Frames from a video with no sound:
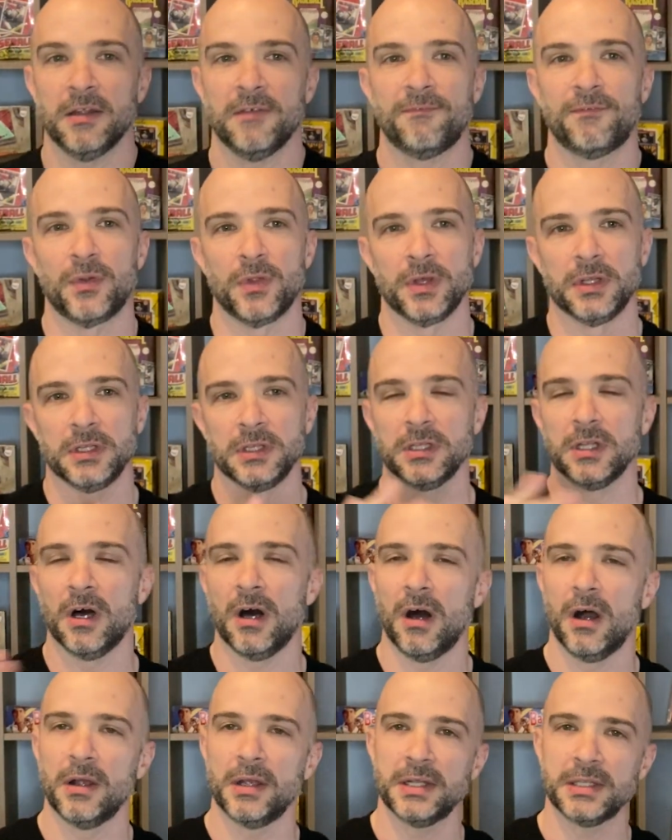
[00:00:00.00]
for the
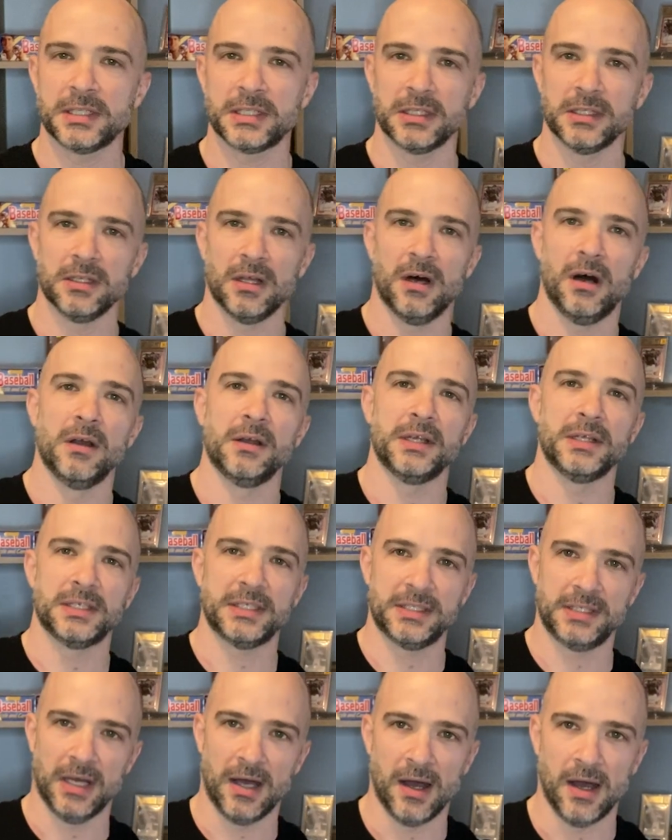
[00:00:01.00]

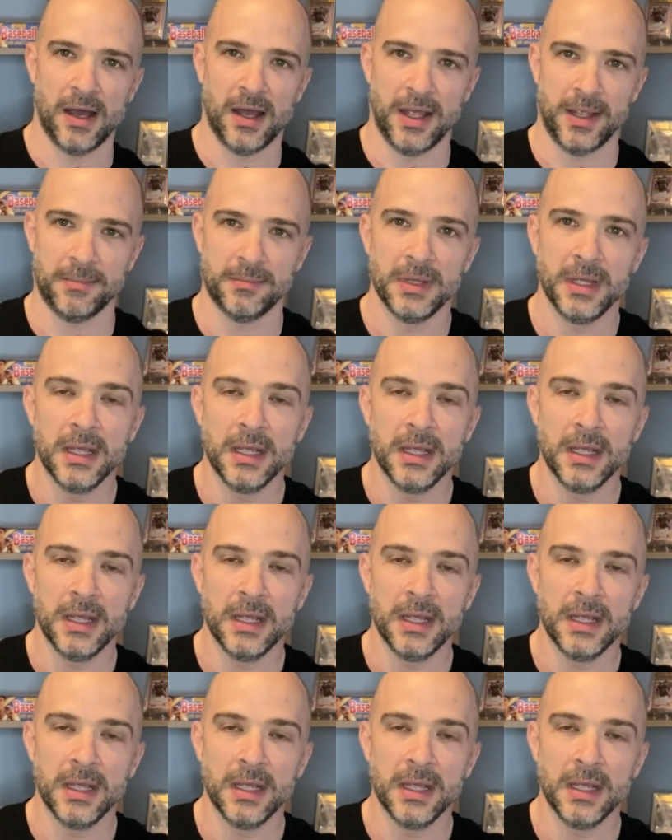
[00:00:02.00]
longest time.